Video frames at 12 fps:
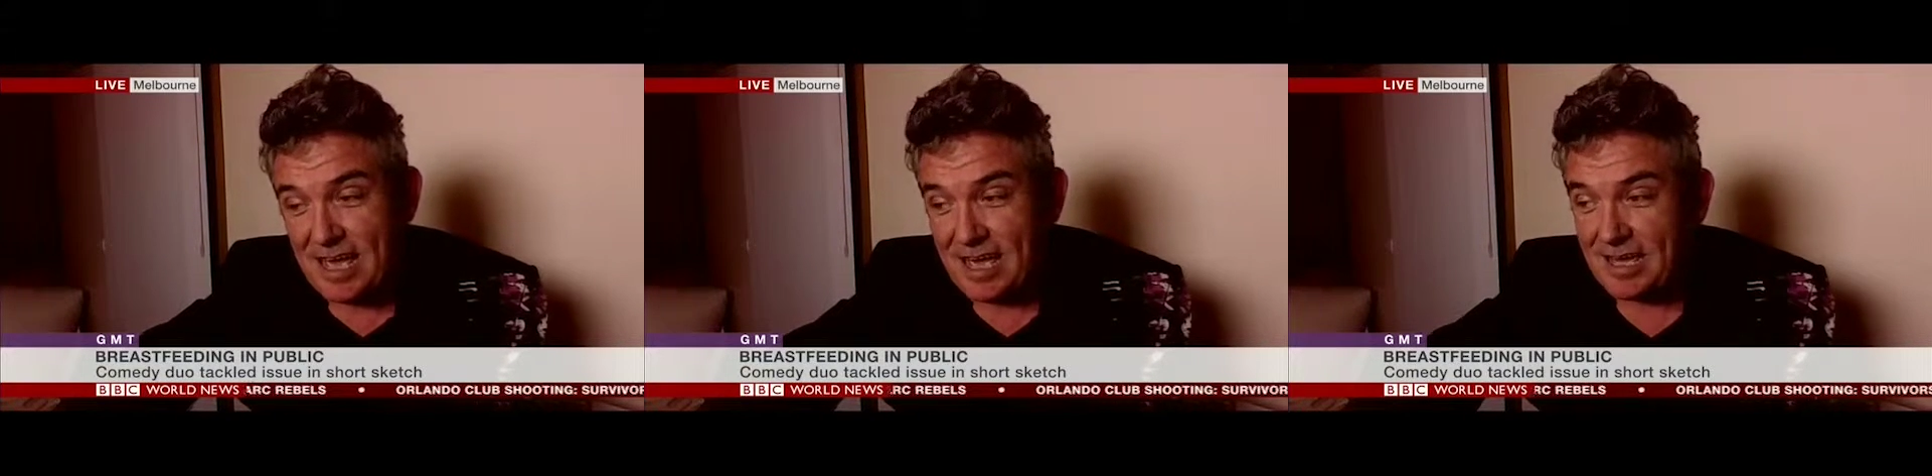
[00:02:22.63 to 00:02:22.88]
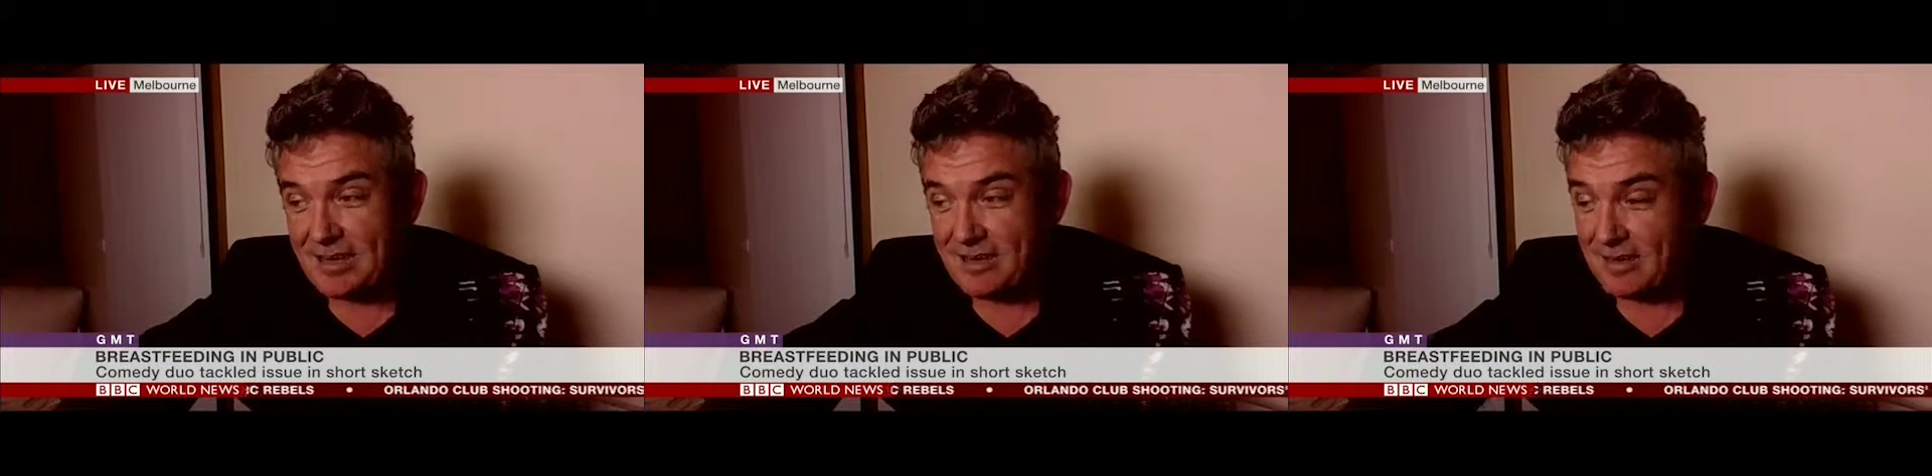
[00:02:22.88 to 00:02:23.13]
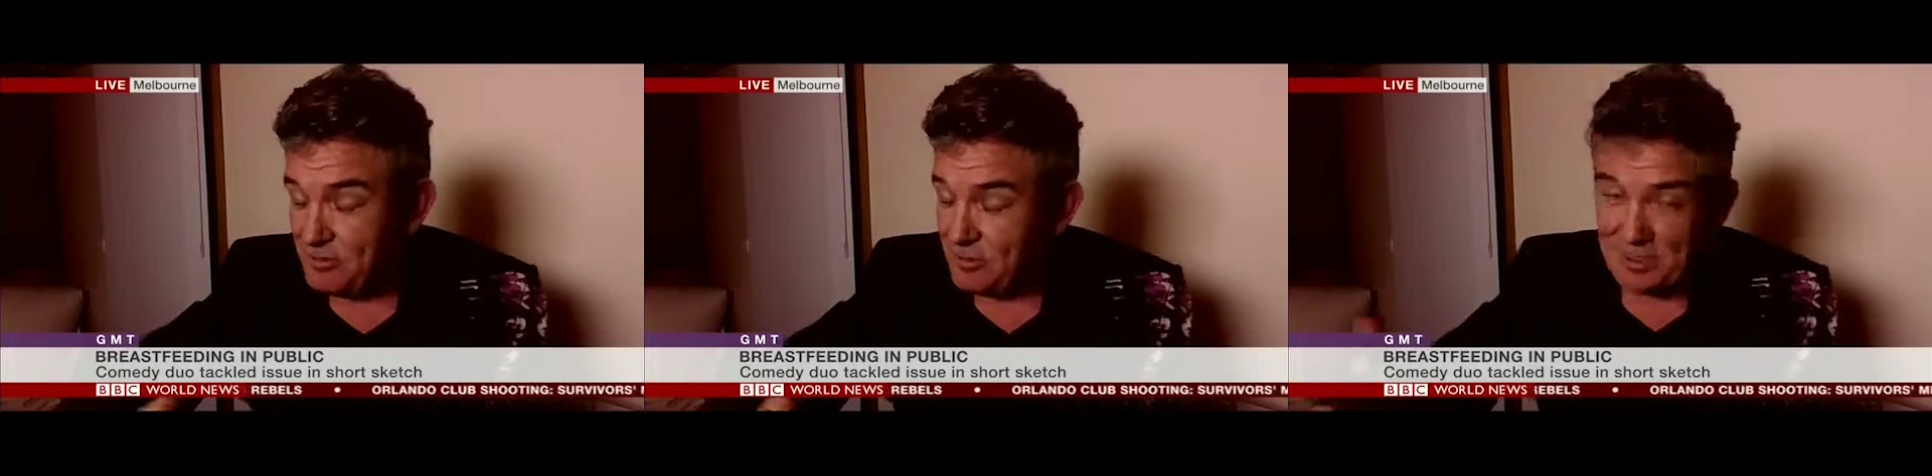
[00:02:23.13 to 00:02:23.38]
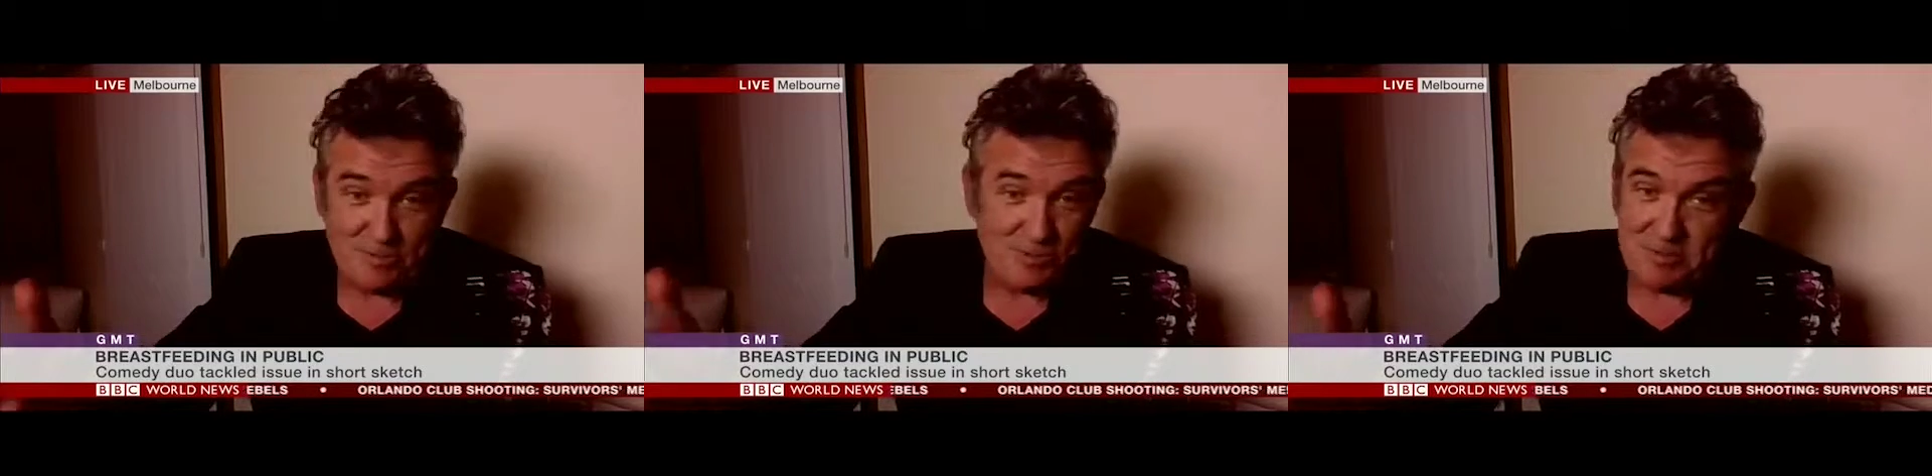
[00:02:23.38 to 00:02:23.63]
And
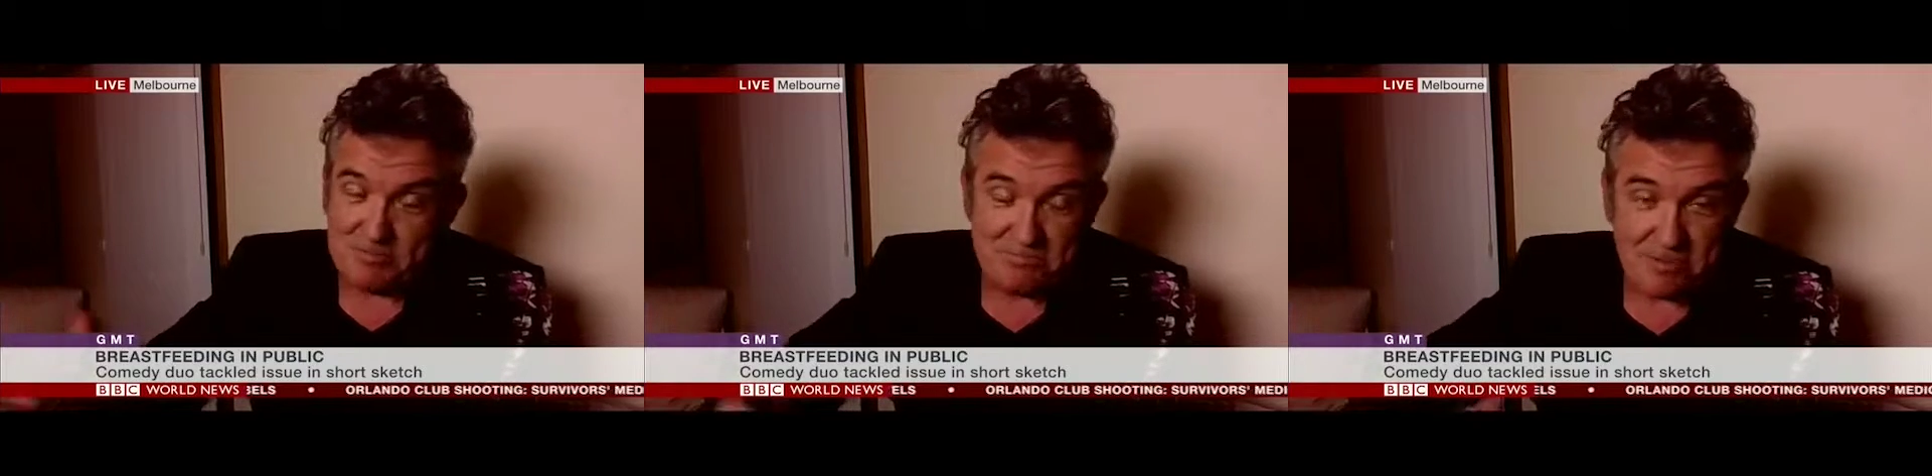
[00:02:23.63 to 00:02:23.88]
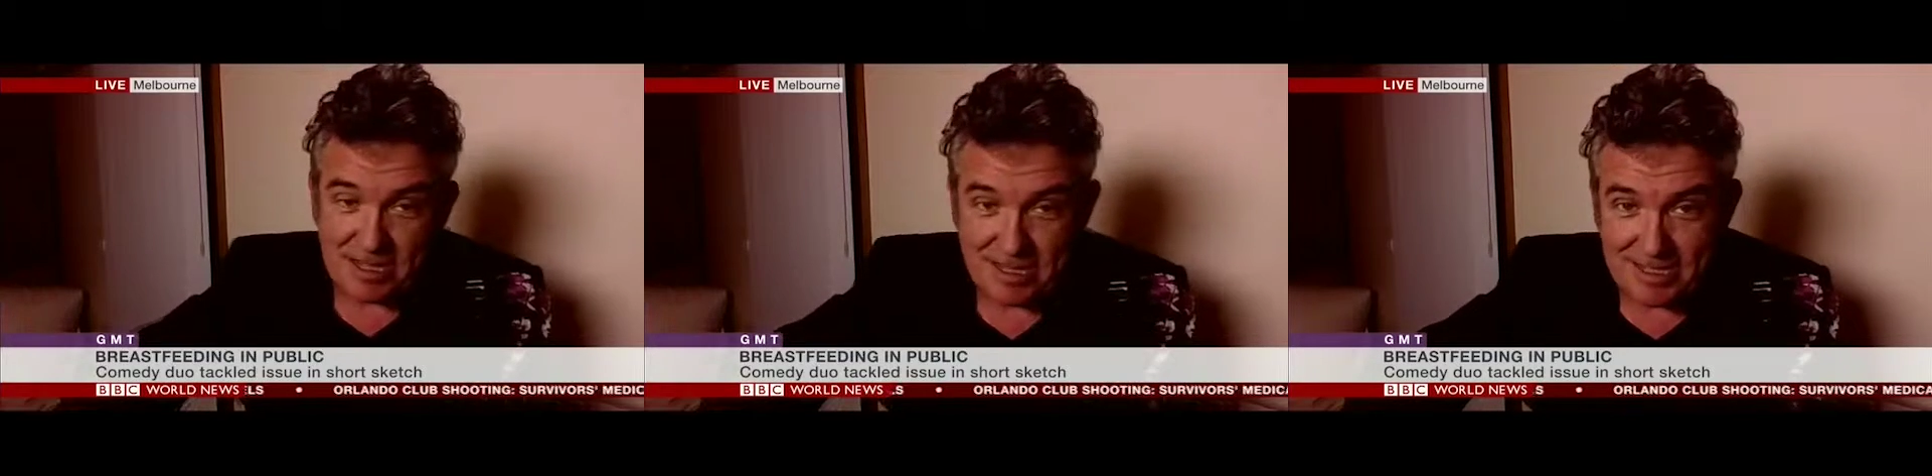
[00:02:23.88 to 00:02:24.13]
not that we're